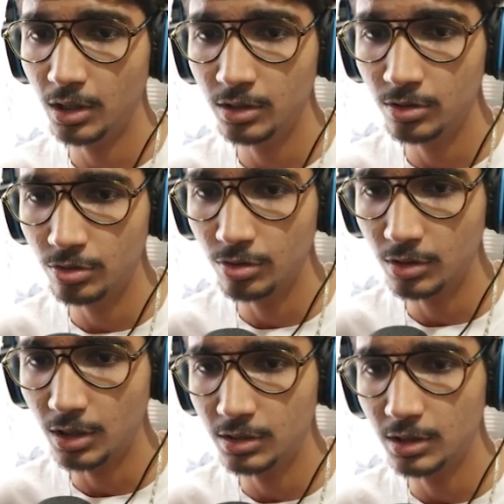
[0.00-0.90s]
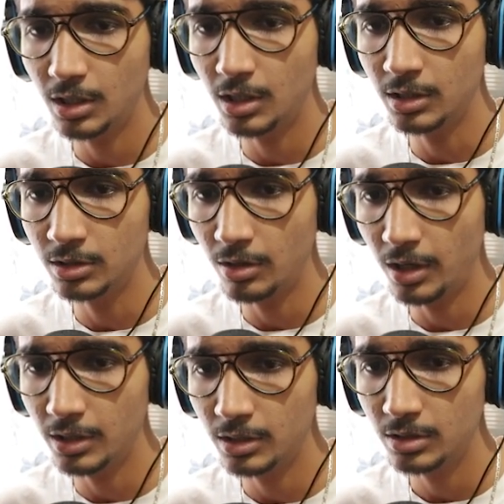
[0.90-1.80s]
things you should consider in
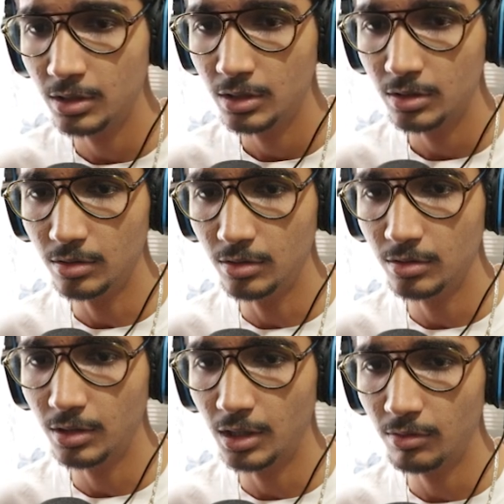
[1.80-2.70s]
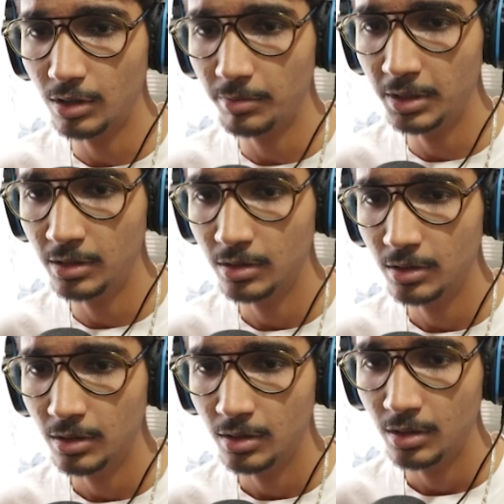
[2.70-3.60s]
your edits. You're getting what I mean.
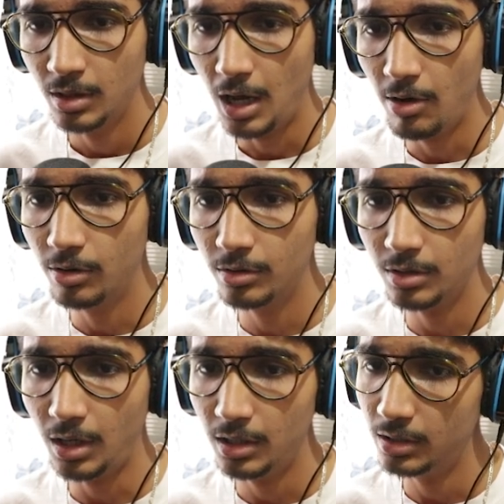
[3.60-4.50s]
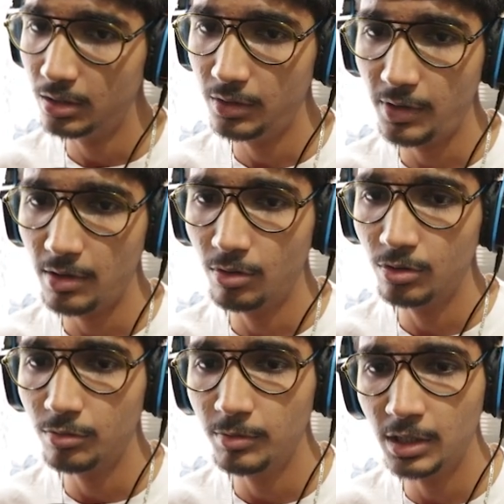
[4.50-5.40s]
If I
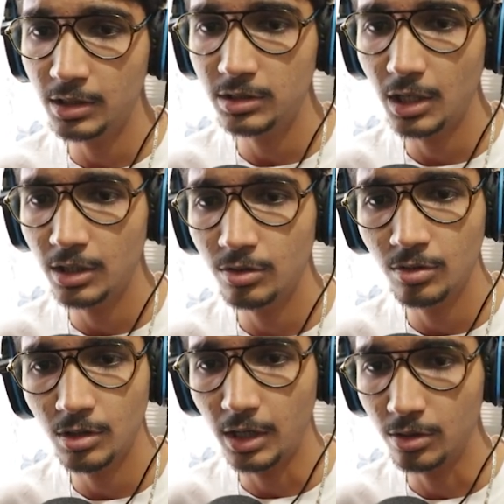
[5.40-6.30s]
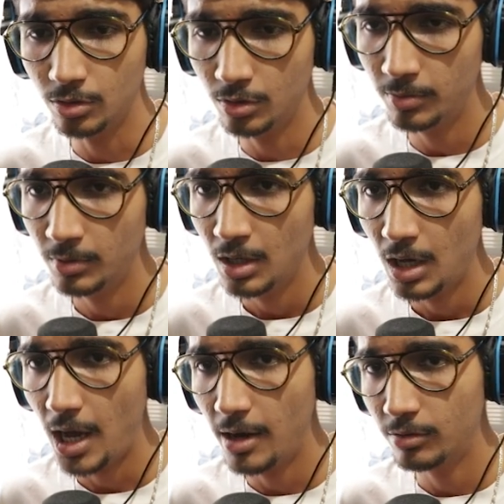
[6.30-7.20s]
want to make this edit like dope,
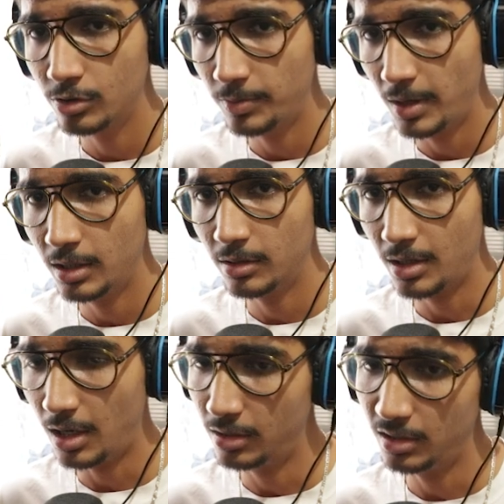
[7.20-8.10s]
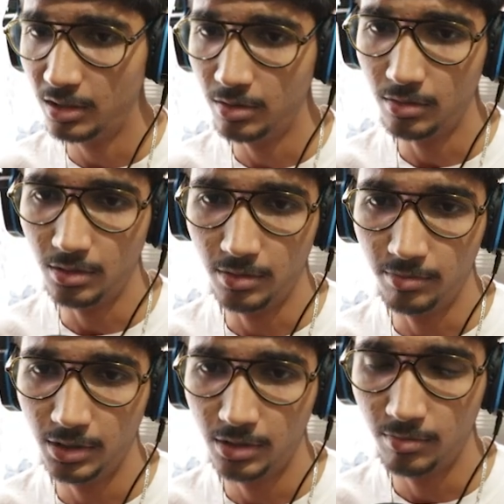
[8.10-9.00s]
I have to spend kindly
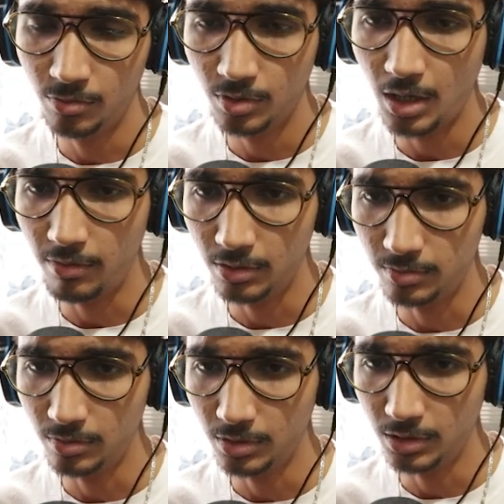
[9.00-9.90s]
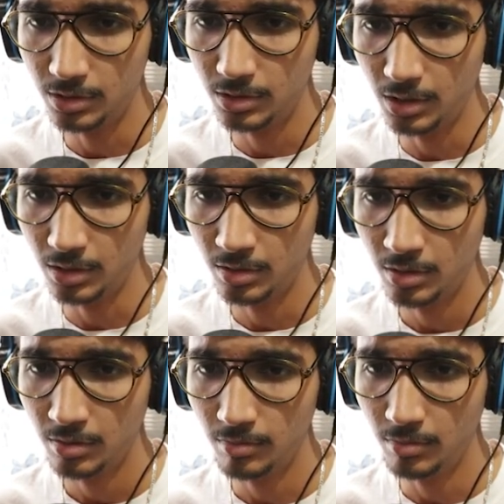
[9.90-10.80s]
a bit more hours bro in this thing.
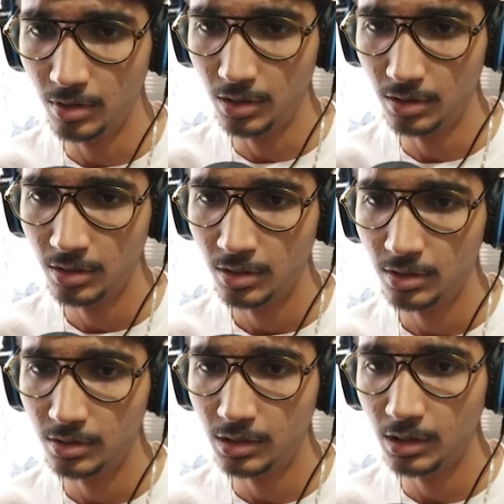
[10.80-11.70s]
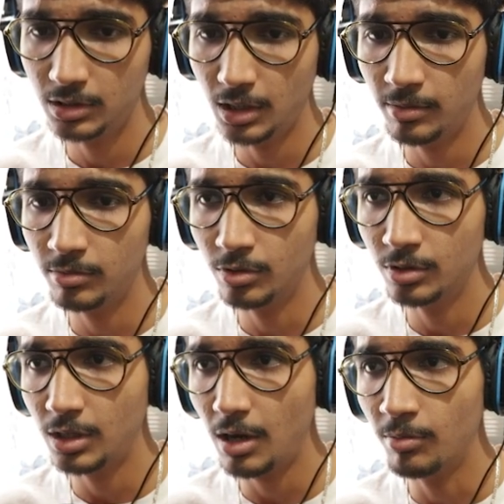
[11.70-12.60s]
But since I
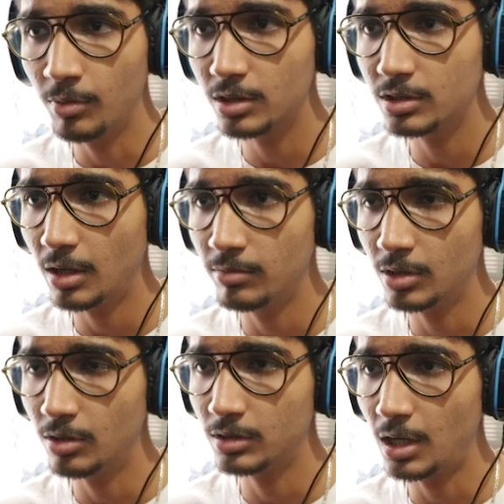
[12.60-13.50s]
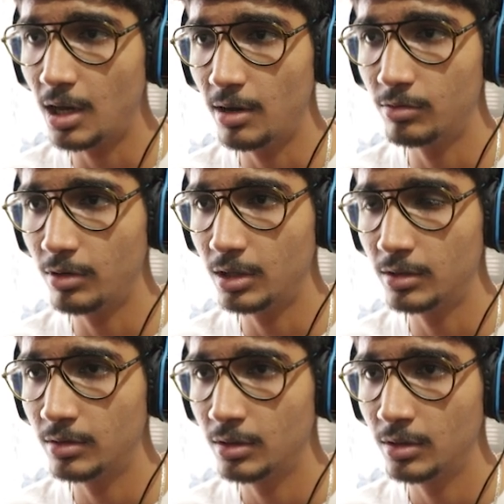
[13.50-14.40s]
don't have much time, because I have to
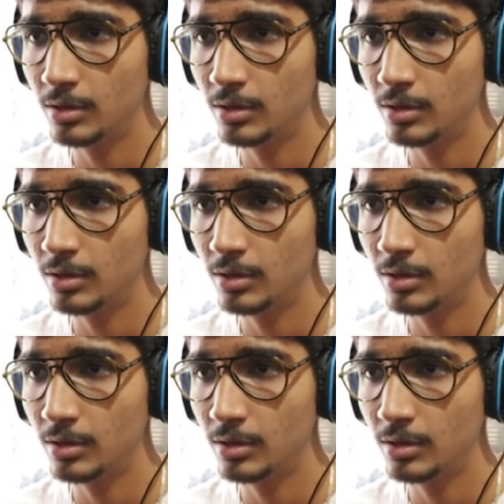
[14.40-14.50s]
edit